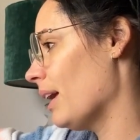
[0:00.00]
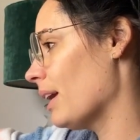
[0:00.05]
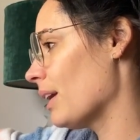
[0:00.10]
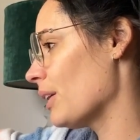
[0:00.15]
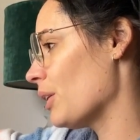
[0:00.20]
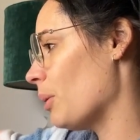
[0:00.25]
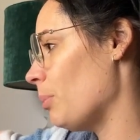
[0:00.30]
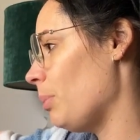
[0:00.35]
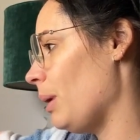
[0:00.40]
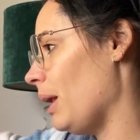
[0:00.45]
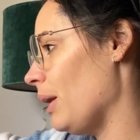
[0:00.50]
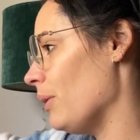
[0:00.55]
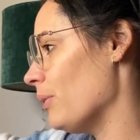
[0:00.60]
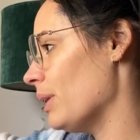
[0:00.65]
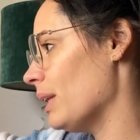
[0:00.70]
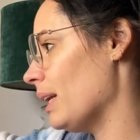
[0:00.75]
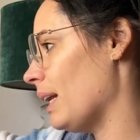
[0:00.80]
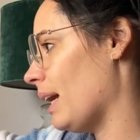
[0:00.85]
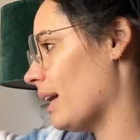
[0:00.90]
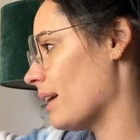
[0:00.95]
Go play with
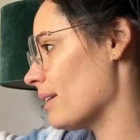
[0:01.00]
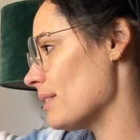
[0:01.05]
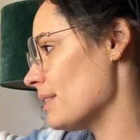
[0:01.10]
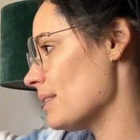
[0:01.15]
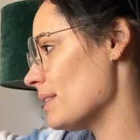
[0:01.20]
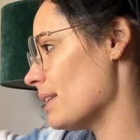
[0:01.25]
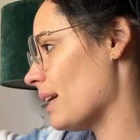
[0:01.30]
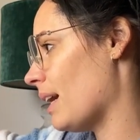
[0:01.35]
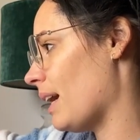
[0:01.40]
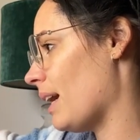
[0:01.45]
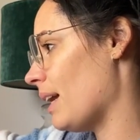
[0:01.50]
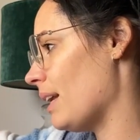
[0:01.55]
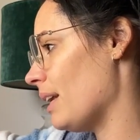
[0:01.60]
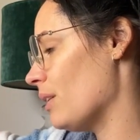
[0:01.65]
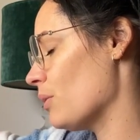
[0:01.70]
it outside and